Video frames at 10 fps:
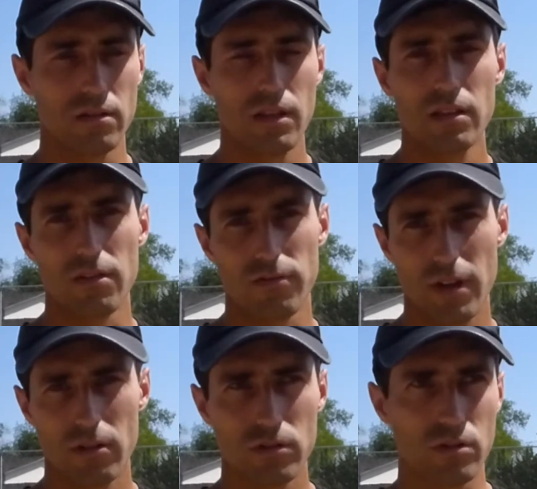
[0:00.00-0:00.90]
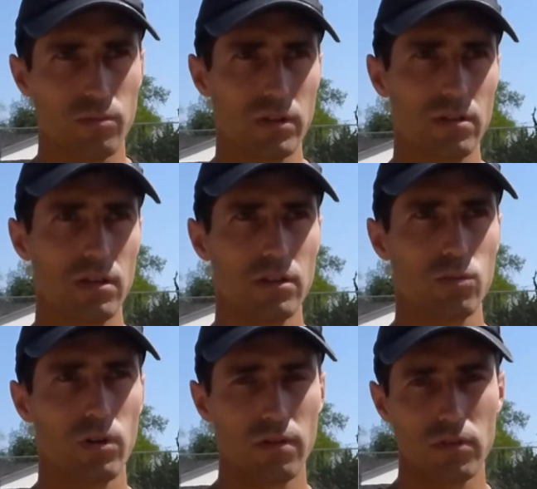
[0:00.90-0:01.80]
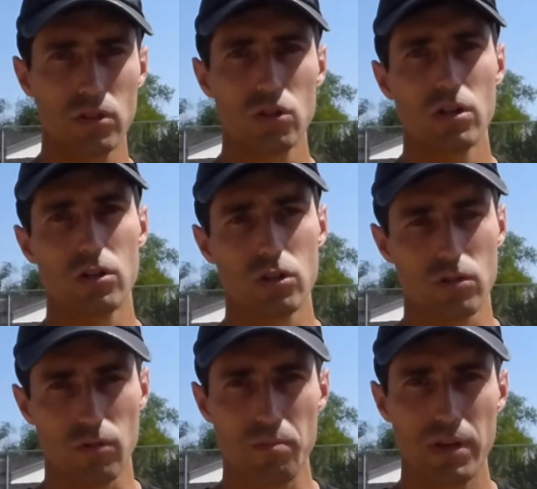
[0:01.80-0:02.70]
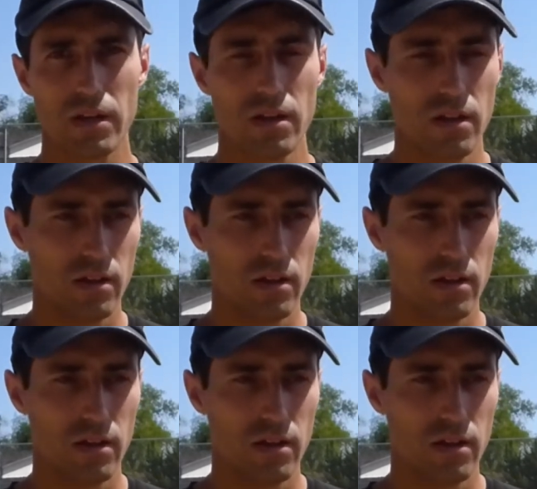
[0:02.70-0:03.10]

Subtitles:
not the founder, but he's one of the starters or big